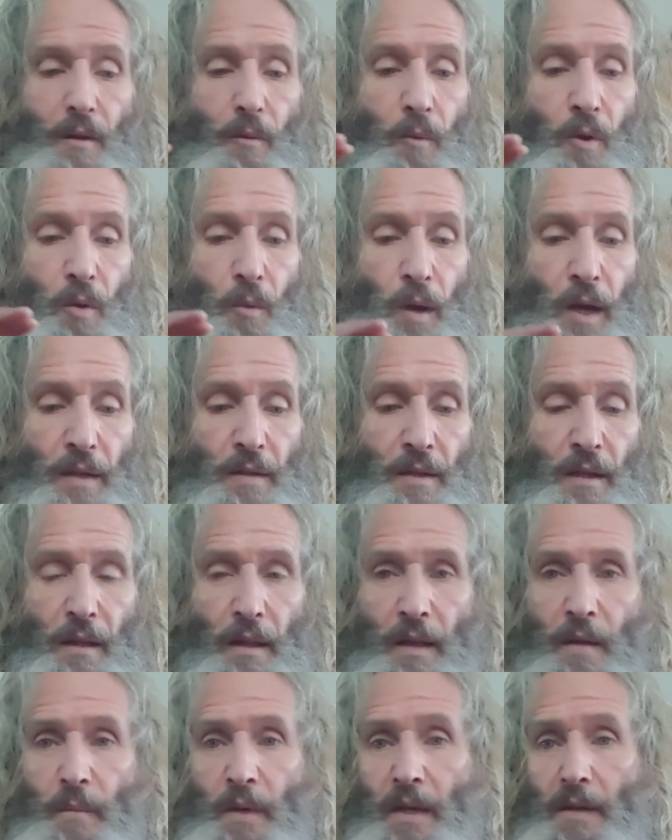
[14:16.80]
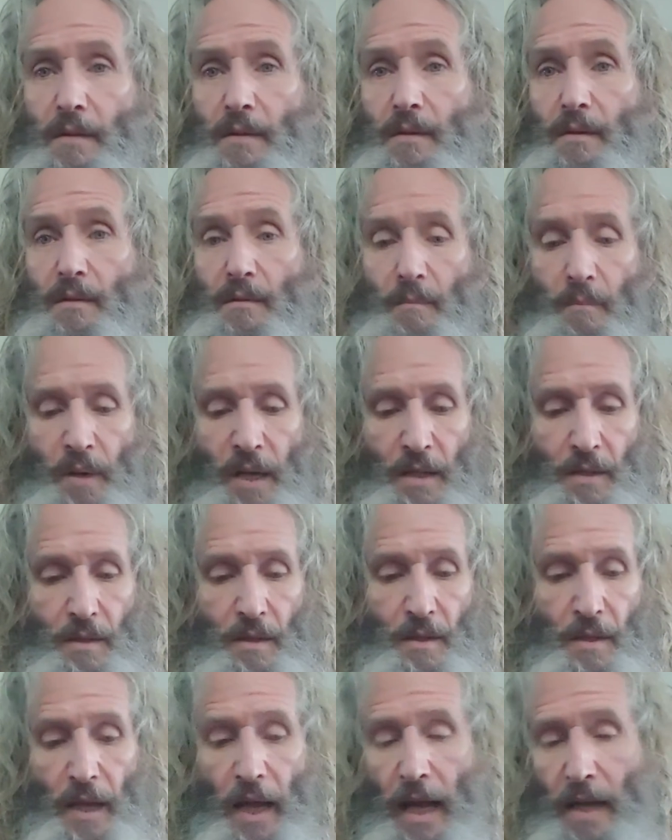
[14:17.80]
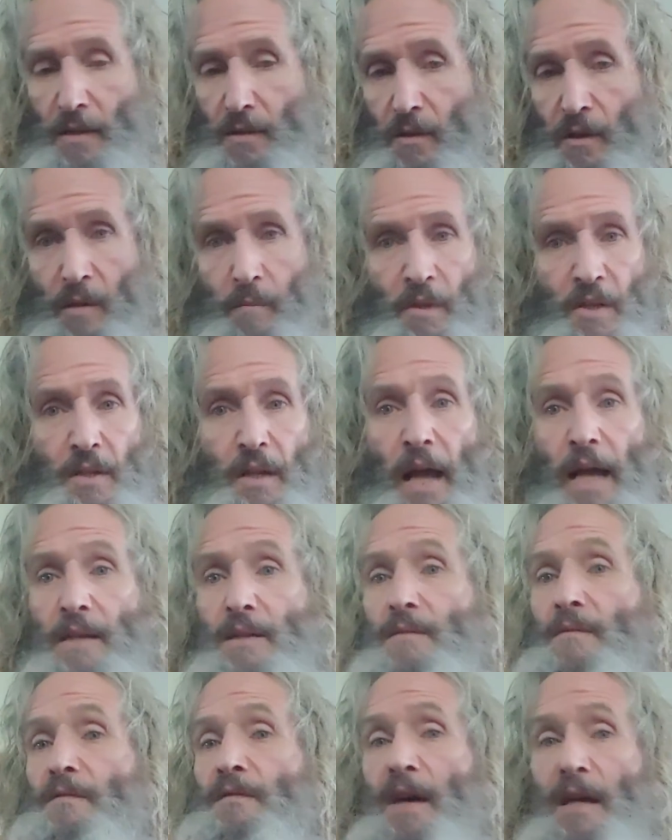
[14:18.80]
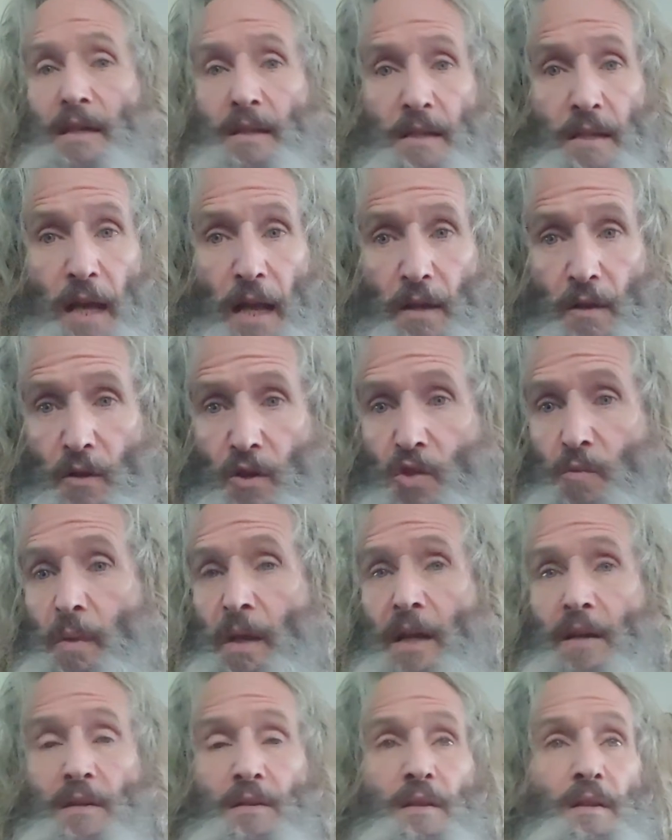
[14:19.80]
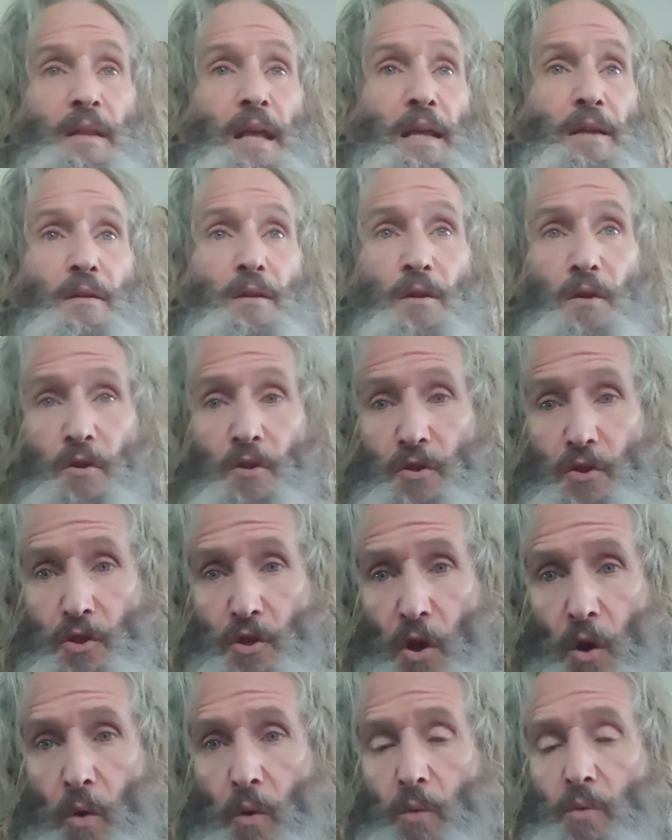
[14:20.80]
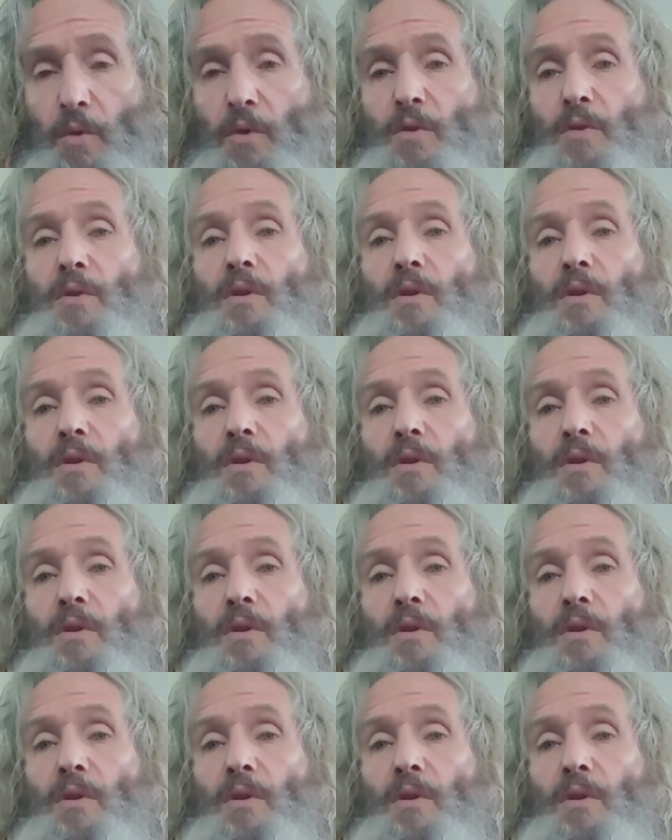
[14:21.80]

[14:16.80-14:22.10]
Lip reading: We want to limit pesticides, herbicides, and fungicide use because they don't